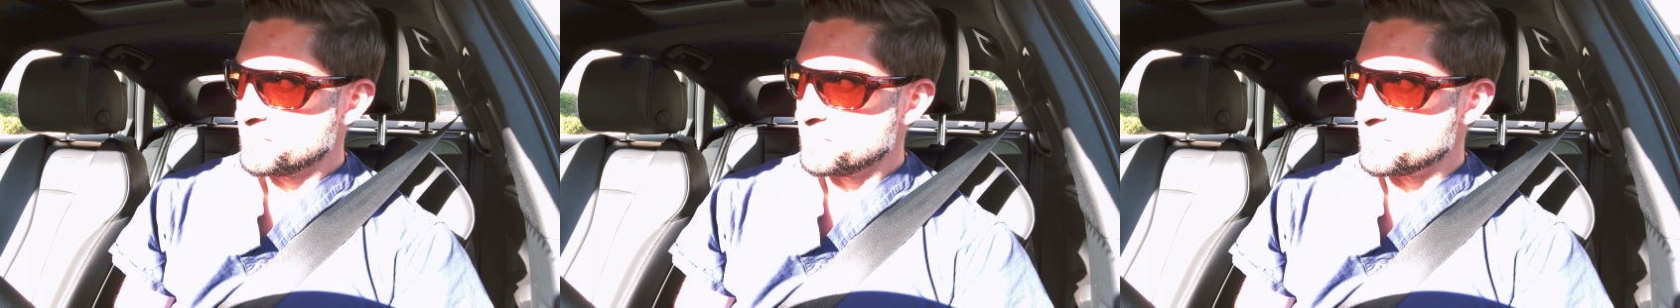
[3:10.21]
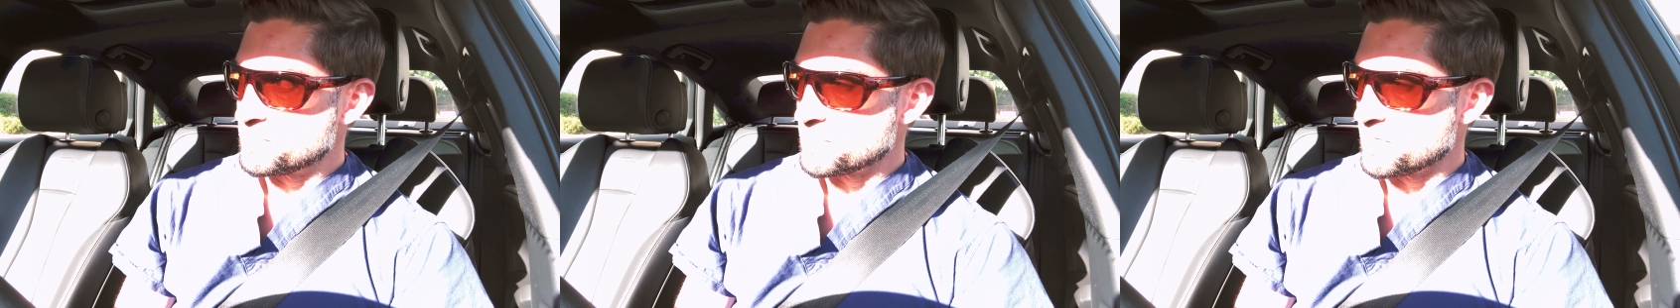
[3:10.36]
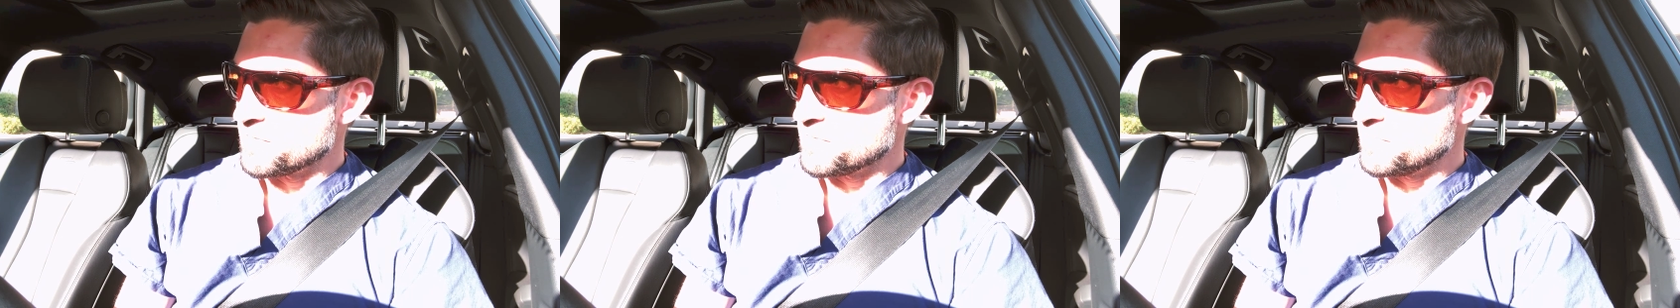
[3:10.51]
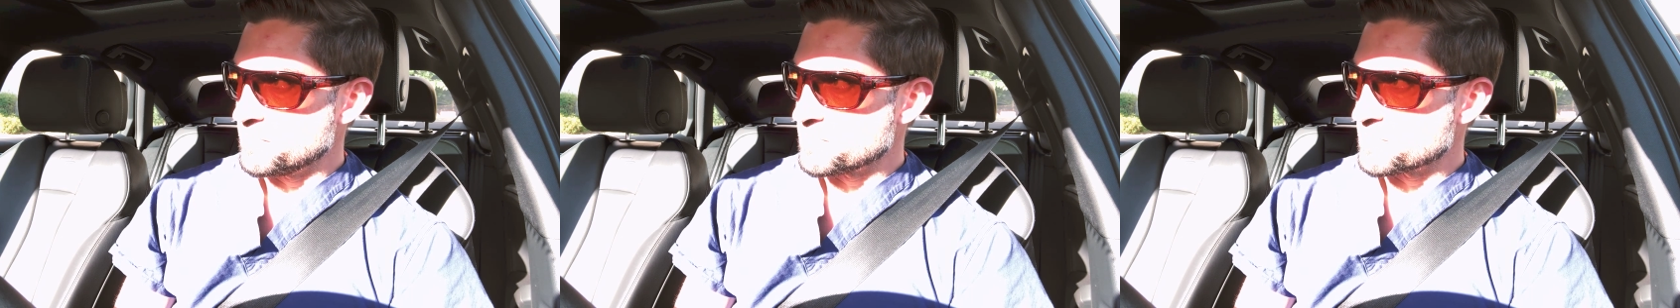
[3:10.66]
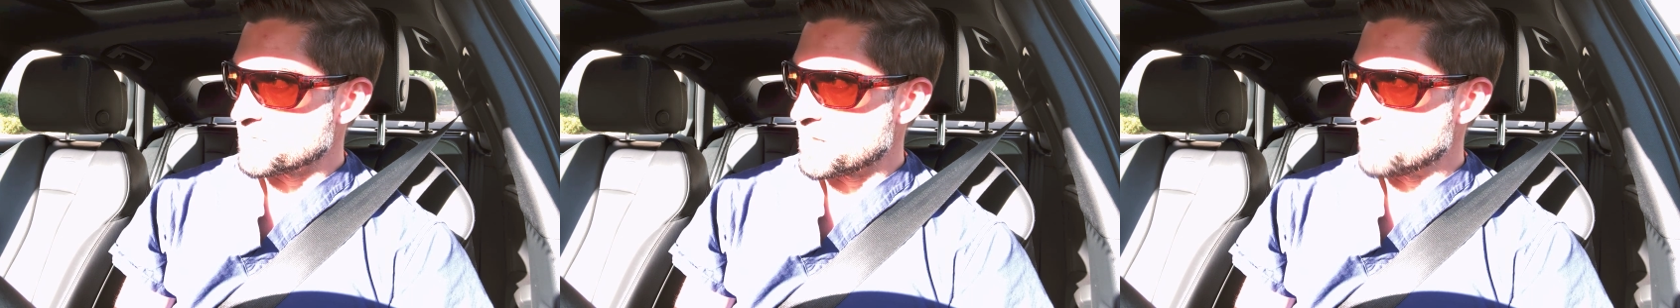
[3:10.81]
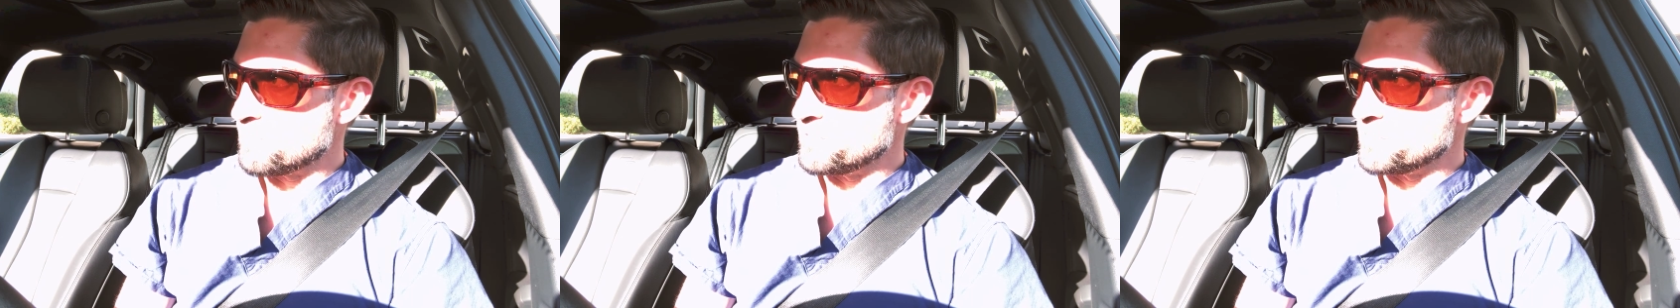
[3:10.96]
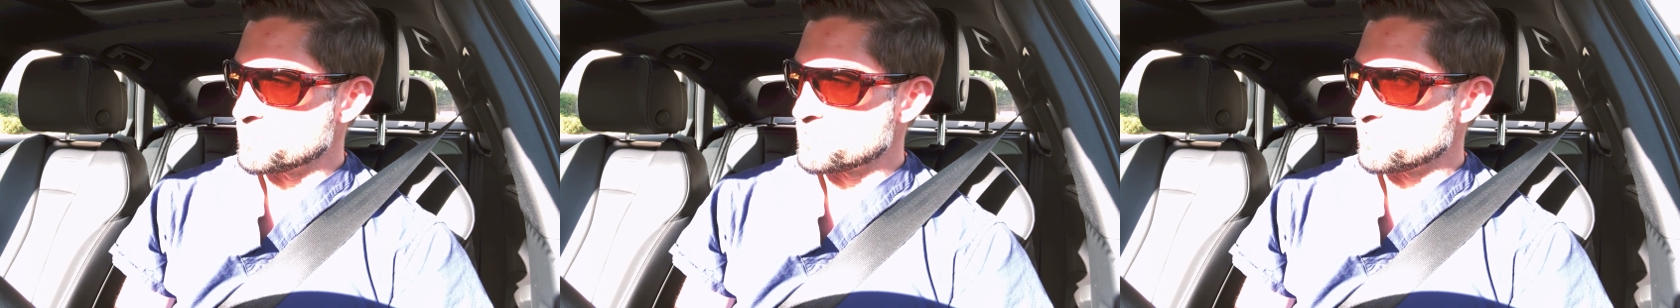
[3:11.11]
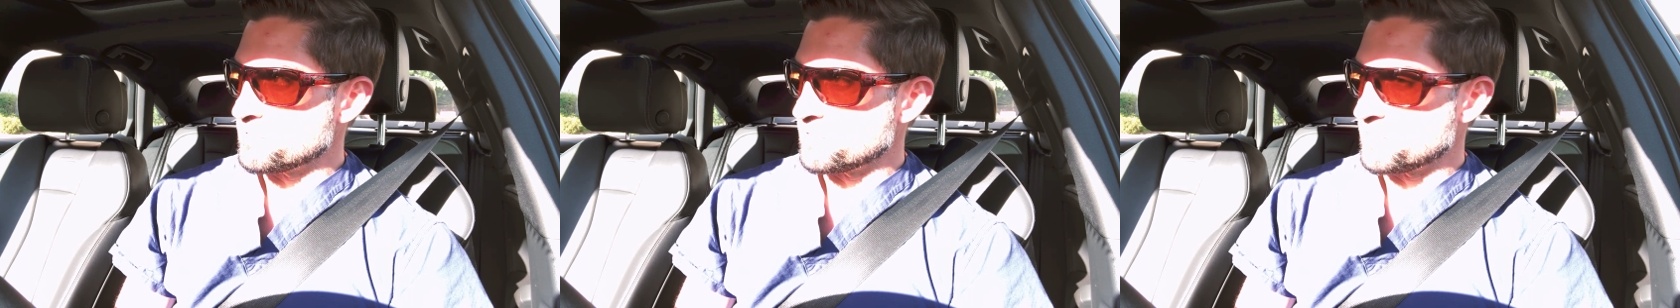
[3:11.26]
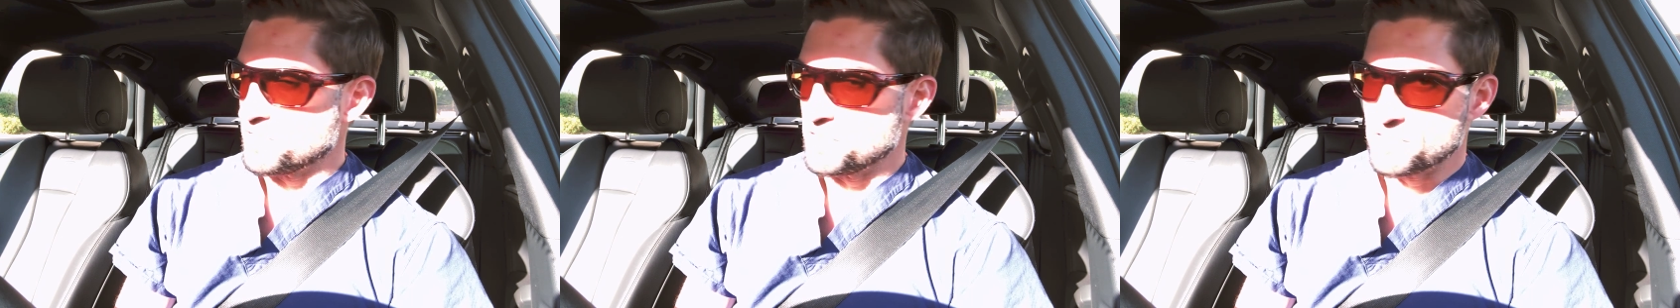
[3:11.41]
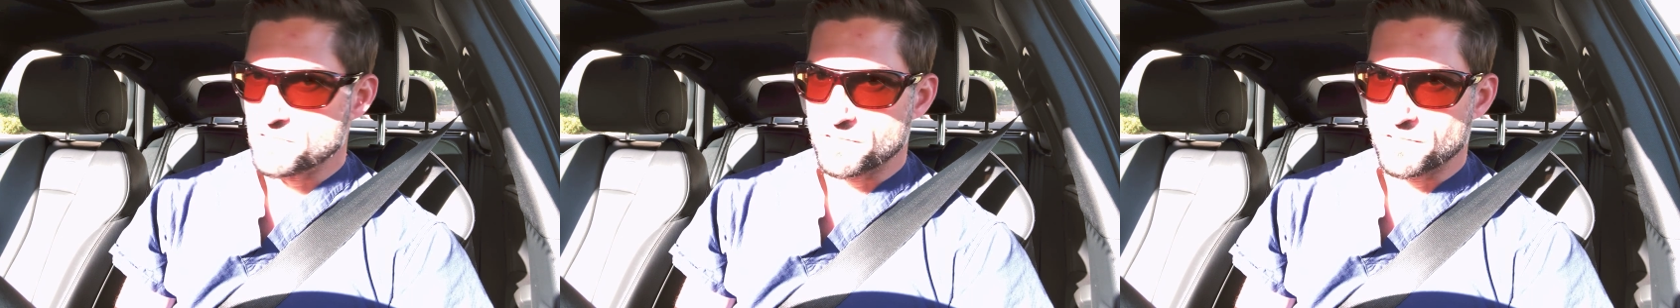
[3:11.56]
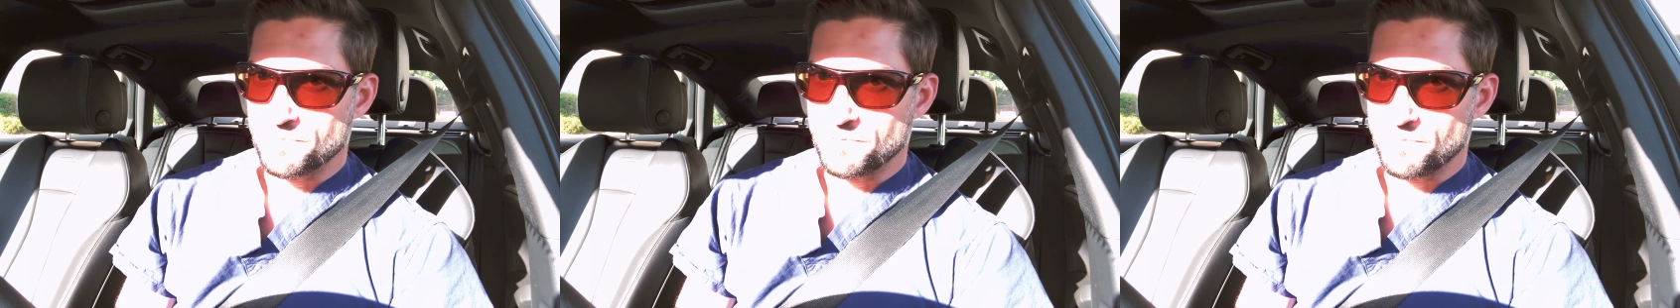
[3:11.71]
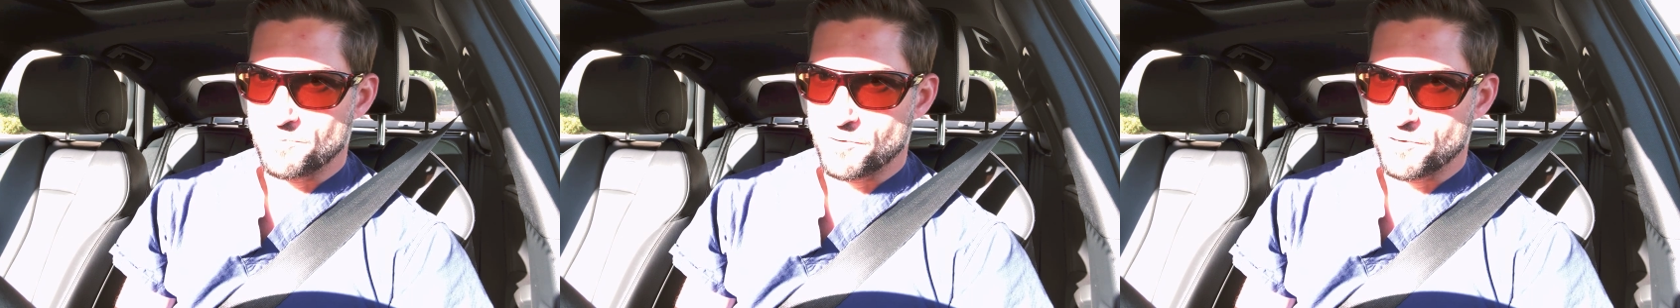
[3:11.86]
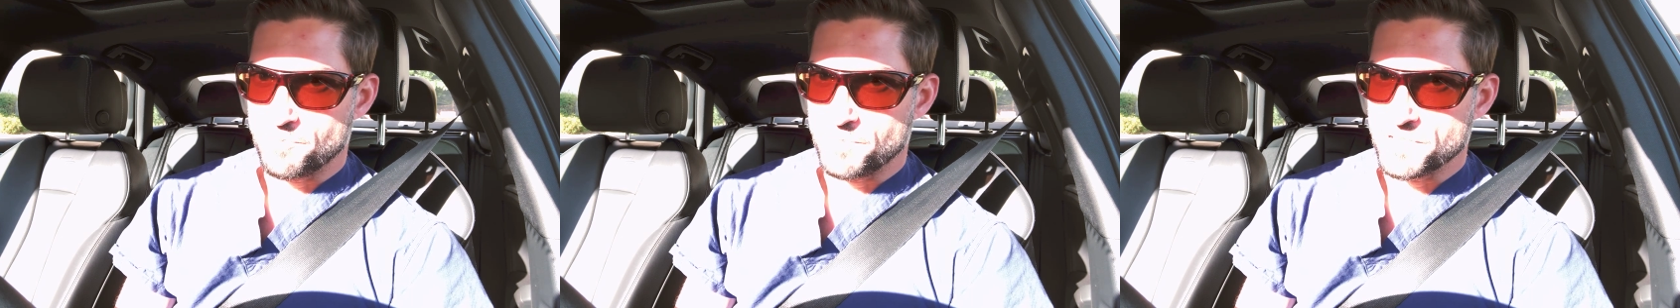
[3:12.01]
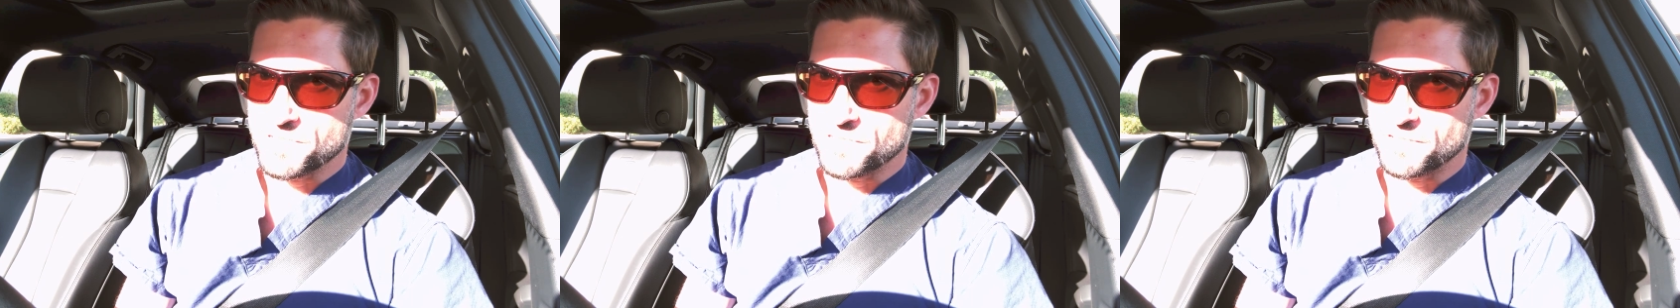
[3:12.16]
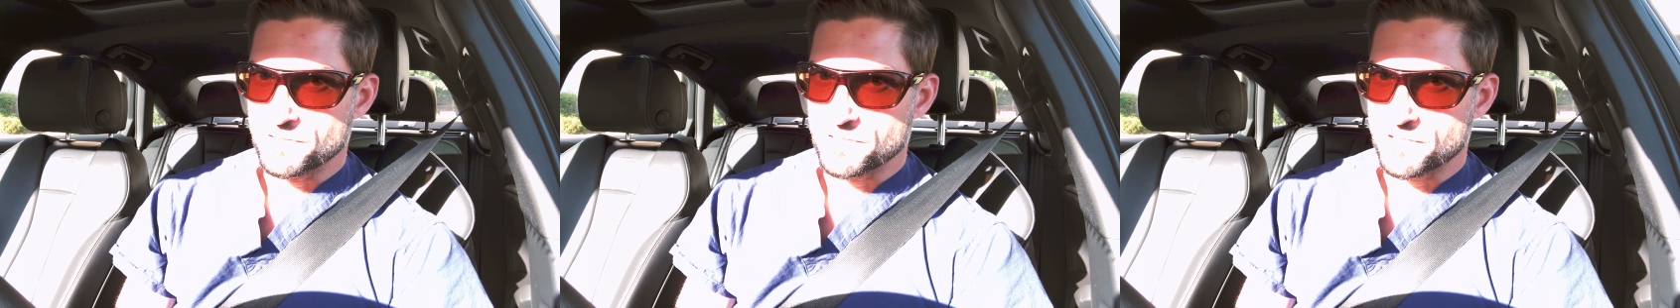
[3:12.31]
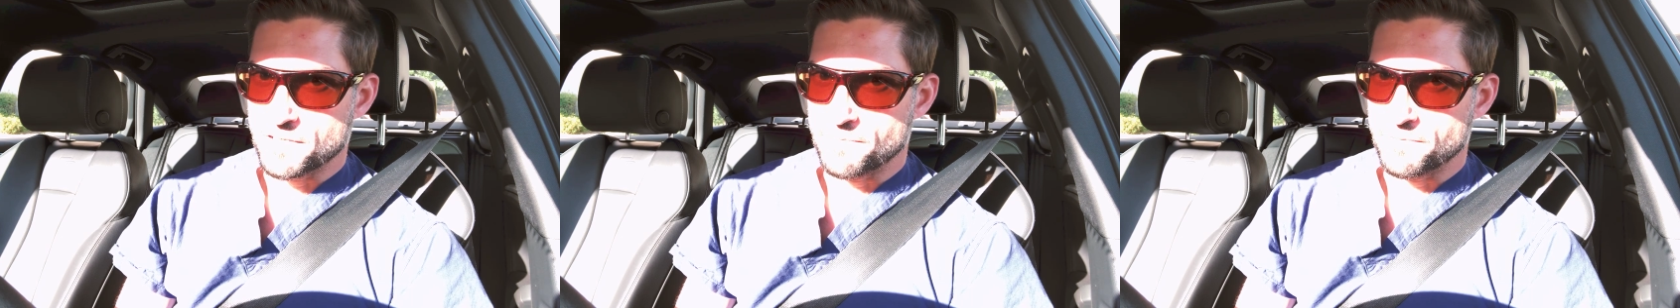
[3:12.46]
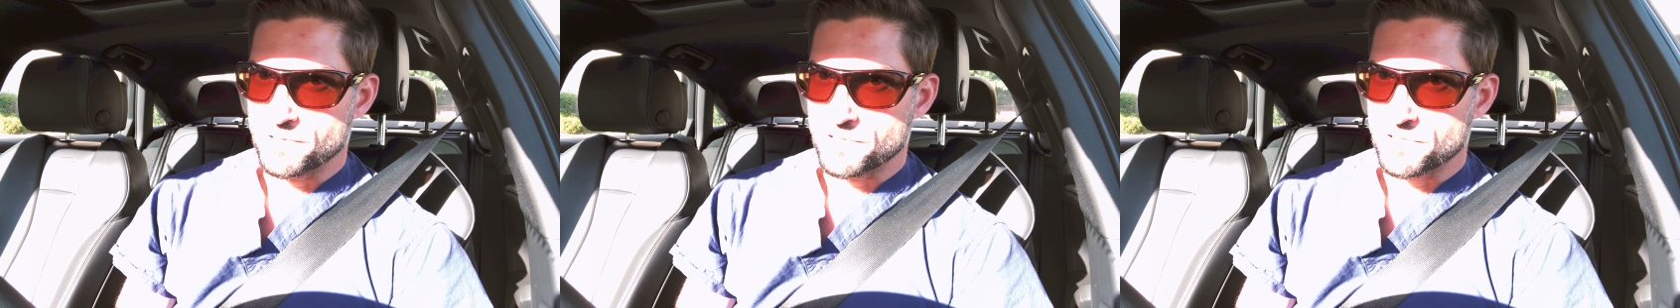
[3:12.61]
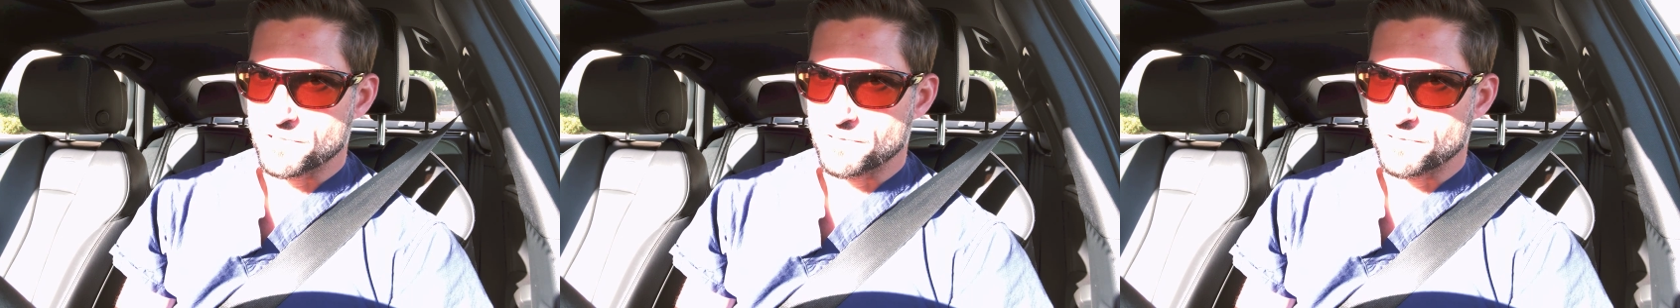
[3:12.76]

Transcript: these kind of things happen, so it gets a little bit more busy in the summer.